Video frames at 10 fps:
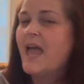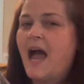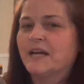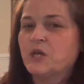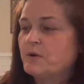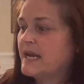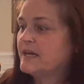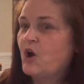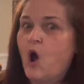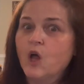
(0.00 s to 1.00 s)
I
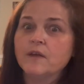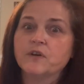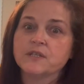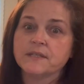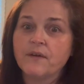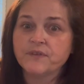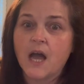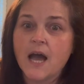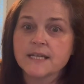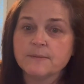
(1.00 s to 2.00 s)
donated all of her stuff to
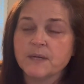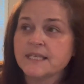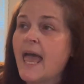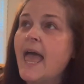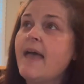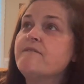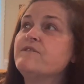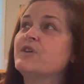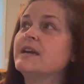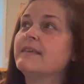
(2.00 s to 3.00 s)
hospice.
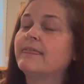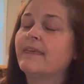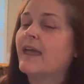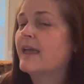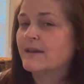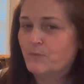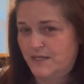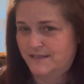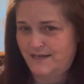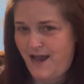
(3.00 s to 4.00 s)
Everything
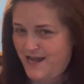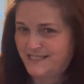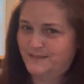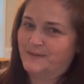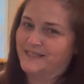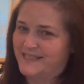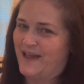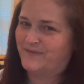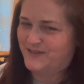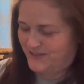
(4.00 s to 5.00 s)
went to hospice
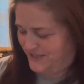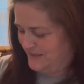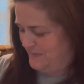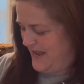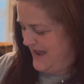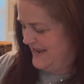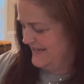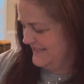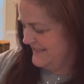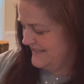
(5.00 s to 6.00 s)
after she
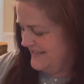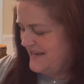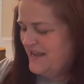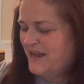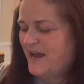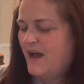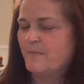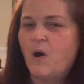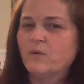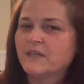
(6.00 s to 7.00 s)
passed.
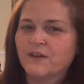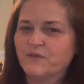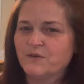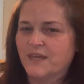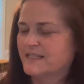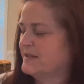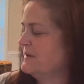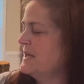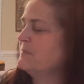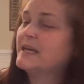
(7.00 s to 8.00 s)
Only a few things did we keep.